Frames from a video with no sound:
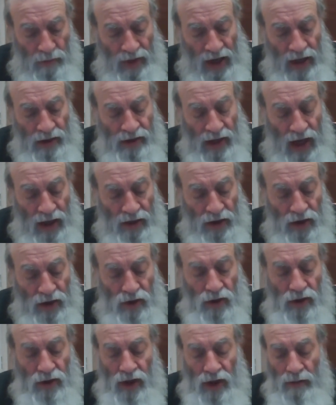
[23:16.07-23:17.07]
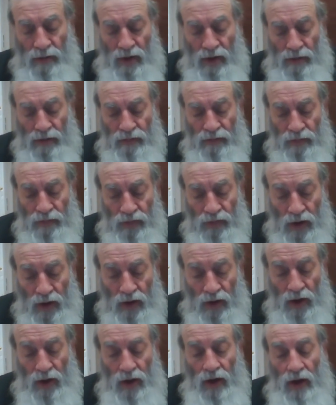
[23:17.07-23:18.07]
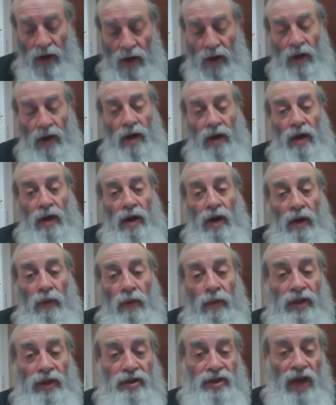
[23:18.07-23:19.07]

Pei Daled Yud Gimel. We'd